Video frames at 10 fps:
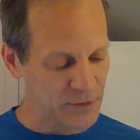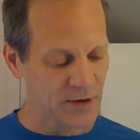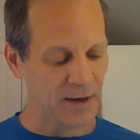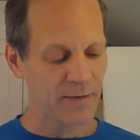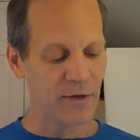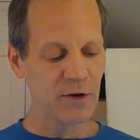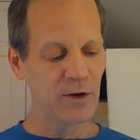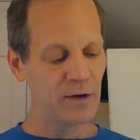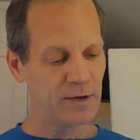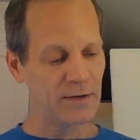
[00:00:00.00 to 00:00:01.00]
said, the
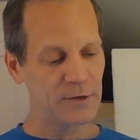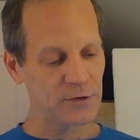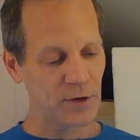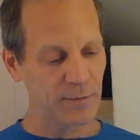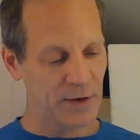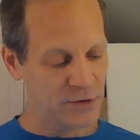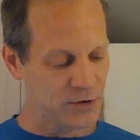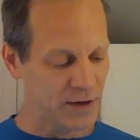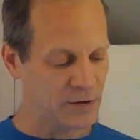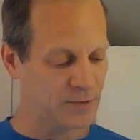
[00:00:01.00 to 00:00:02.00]
good, this is on page
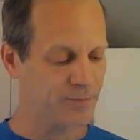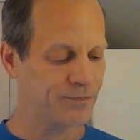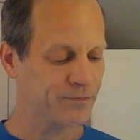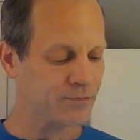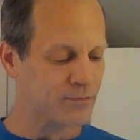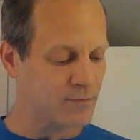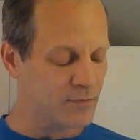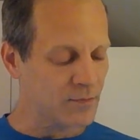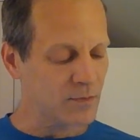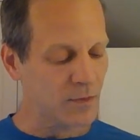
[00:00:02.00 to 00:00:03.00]
6,
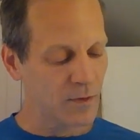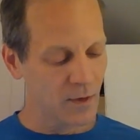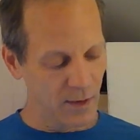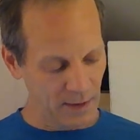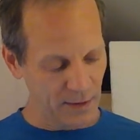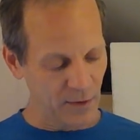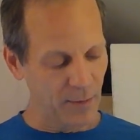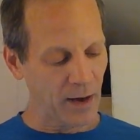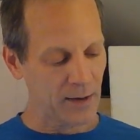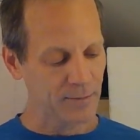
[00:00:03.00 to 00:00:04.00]
near the
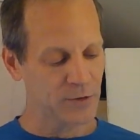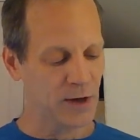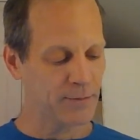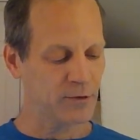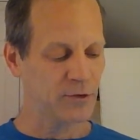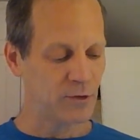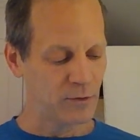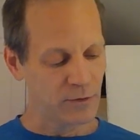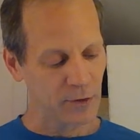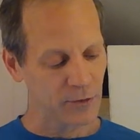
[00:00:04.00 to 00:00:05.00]
bottom, chapter 2,
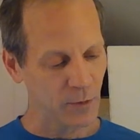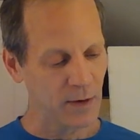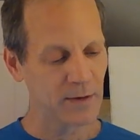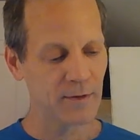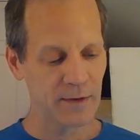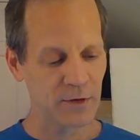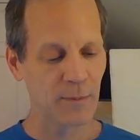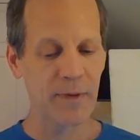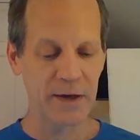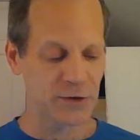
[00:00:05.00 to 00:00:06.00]
verse 1, it's on
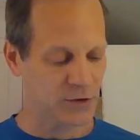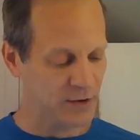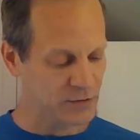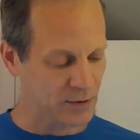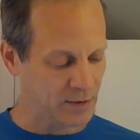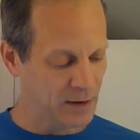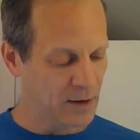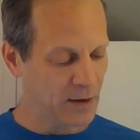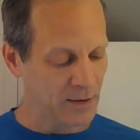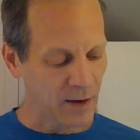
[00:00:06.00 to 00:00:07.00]
page 6.
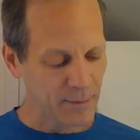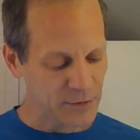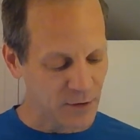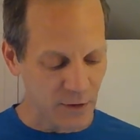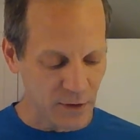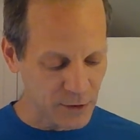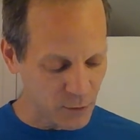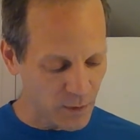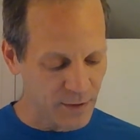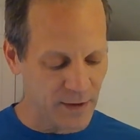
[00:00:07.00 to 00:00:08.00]
Yama said, the good is
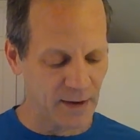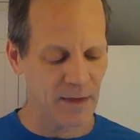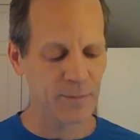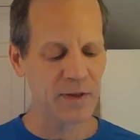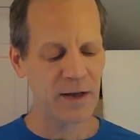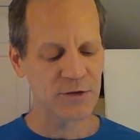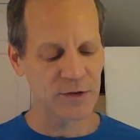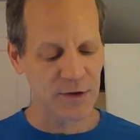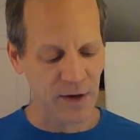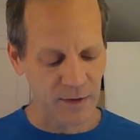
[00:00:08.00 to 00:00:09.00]
one thing, the pleasant
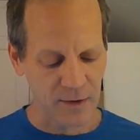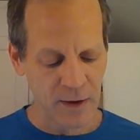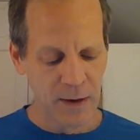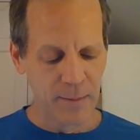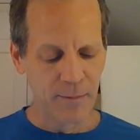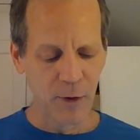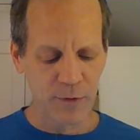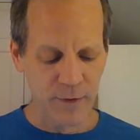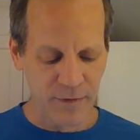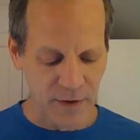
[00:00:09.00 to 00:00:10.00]
another.
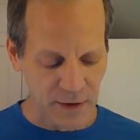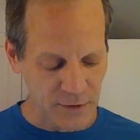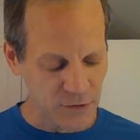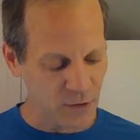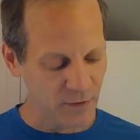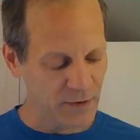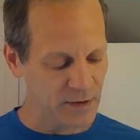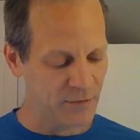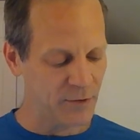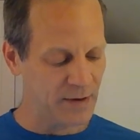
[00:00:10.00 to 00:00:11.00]
Both of these, serving
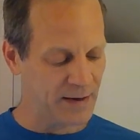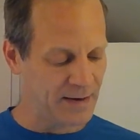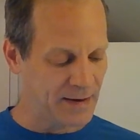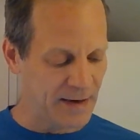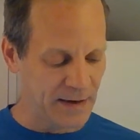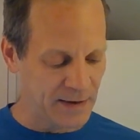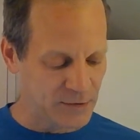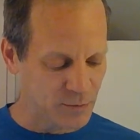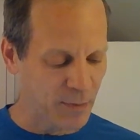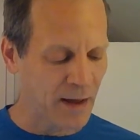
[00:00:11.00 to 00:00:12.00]
different
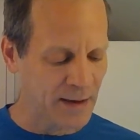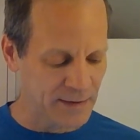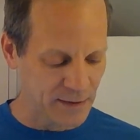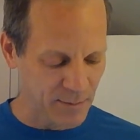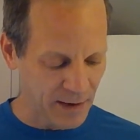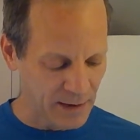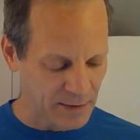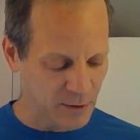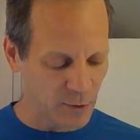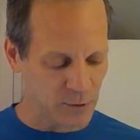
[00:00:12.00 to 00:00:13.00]
needs, bind a man.
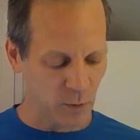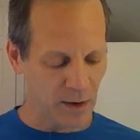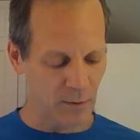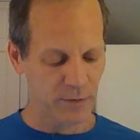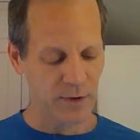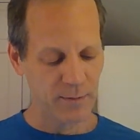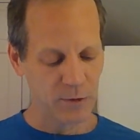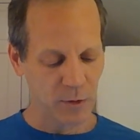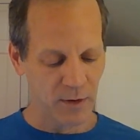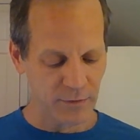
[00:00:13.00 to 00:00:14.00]
It goes well with him
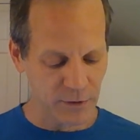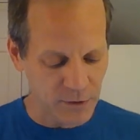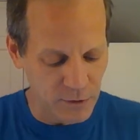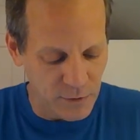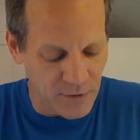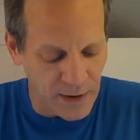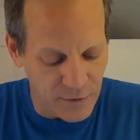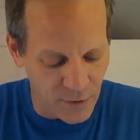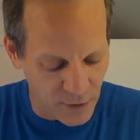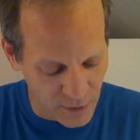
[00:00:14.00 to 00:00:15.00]
who of the two
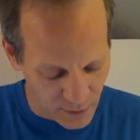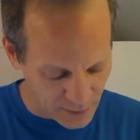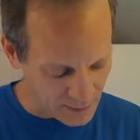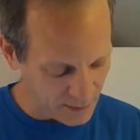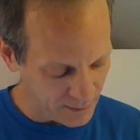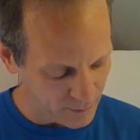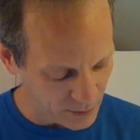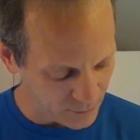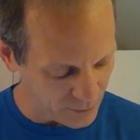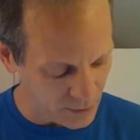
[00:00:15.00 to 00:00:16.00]
takes the good, but
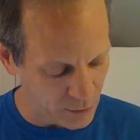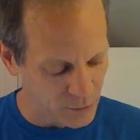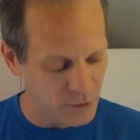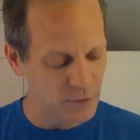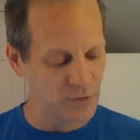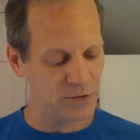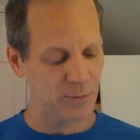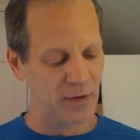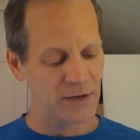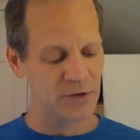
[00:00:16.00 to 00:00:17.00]
he who chooses the
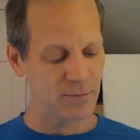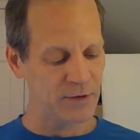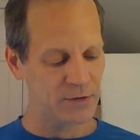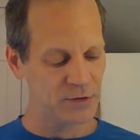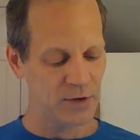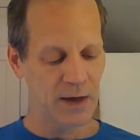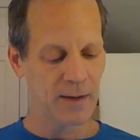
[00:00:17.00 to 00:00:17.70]
pleasant misses